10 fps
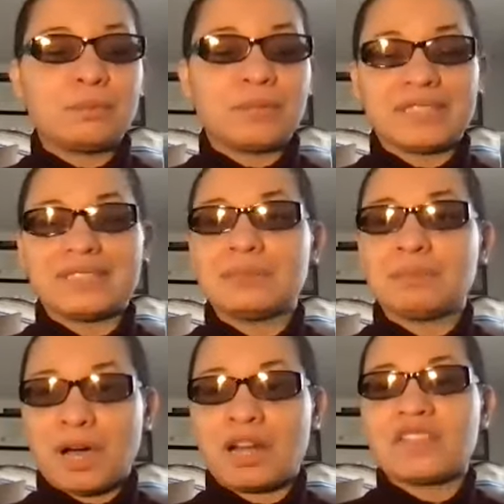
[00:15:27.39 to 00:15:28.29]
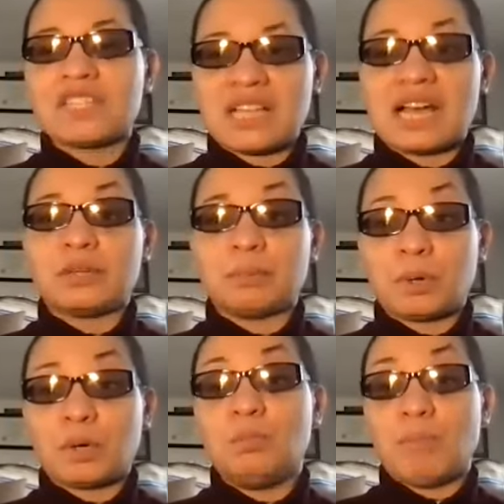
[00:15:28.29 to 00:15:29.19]
because it's part of the sonic
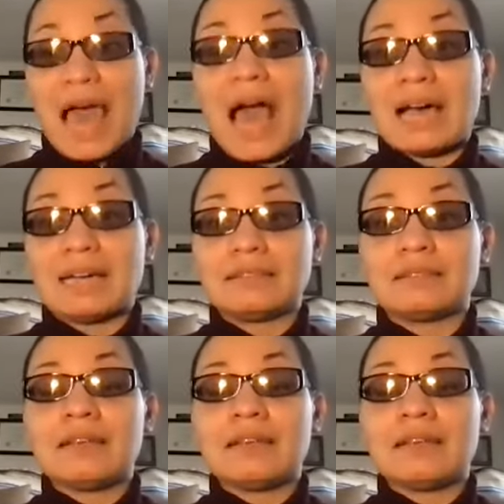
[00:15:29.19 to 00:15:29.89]
boom line.